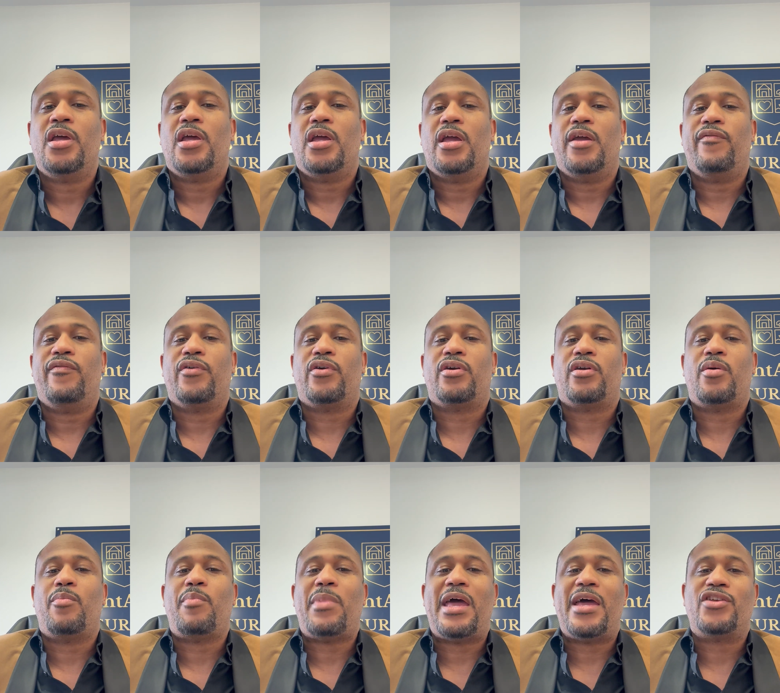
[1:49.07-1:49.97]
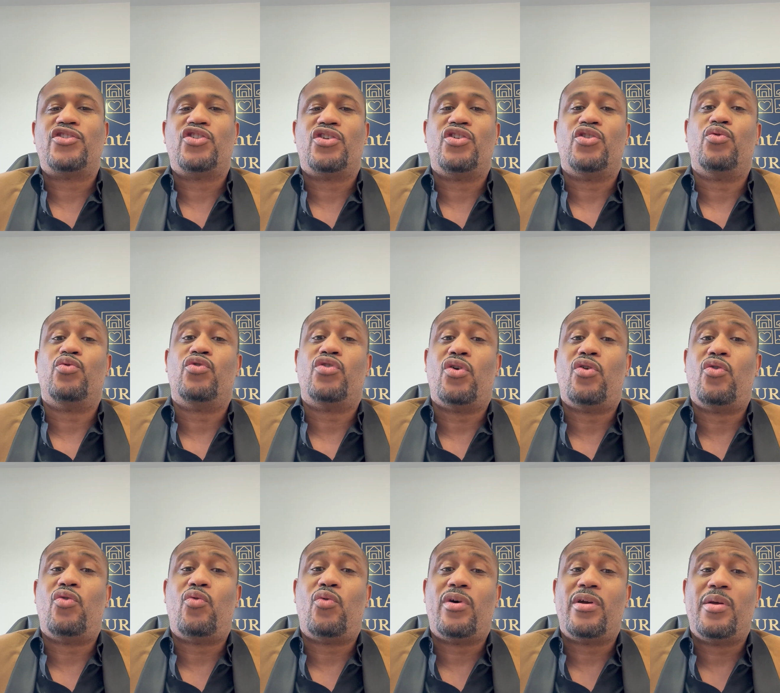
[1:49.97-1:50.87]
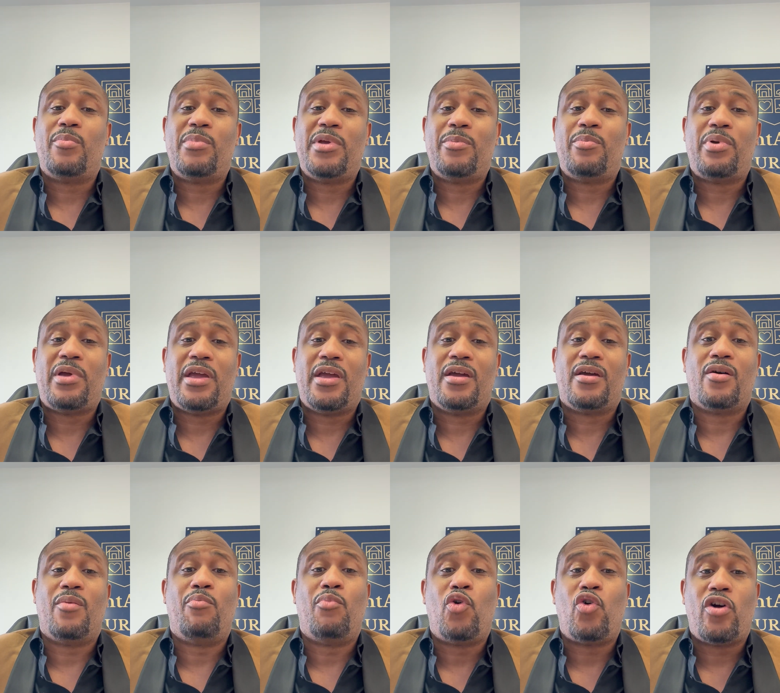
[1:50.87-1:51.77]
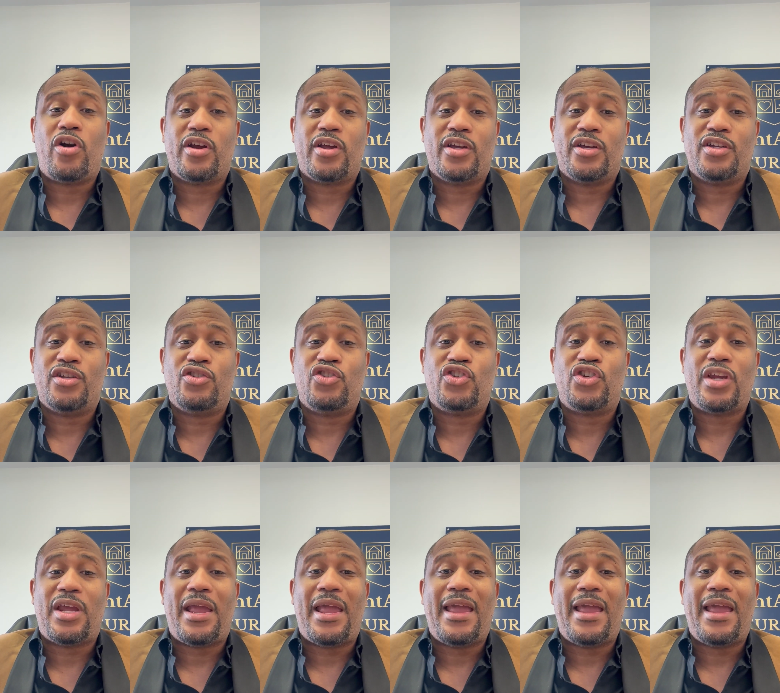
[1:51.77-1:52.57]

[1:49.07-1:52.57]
If you could imagine, you don't want to be paying a mortgage